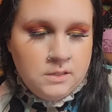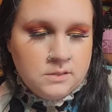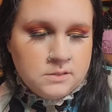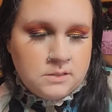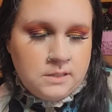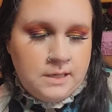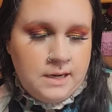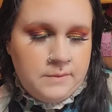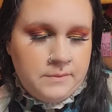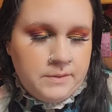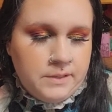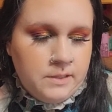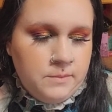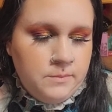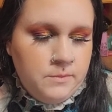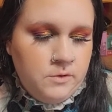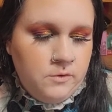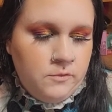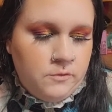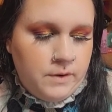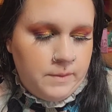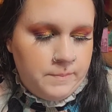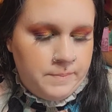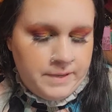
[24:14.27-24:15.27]
So now we're going to
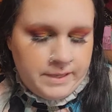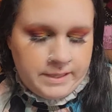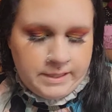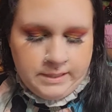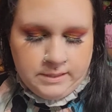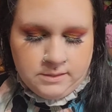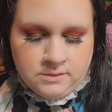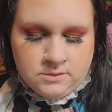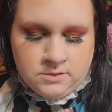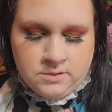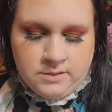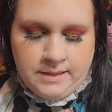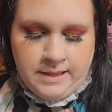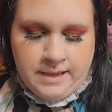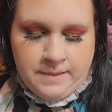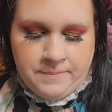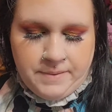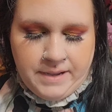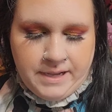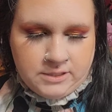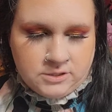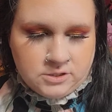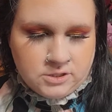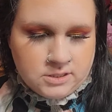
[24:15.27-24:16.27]
move right back into that
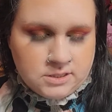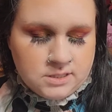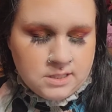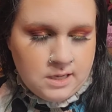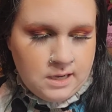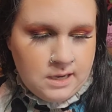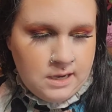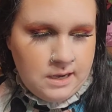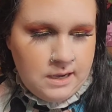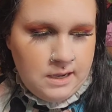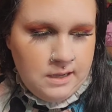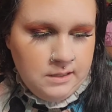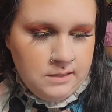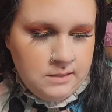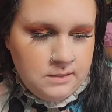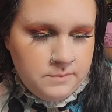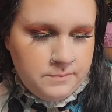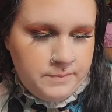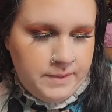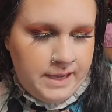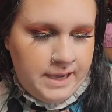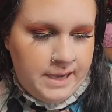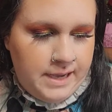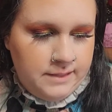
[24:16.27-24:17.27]
Patrick Ta
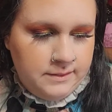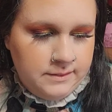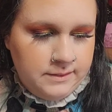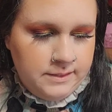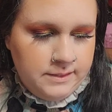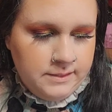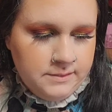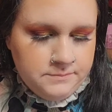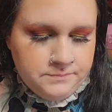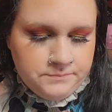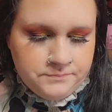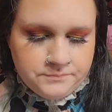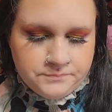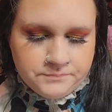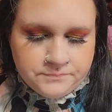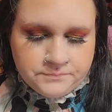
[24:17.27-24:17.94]
palette.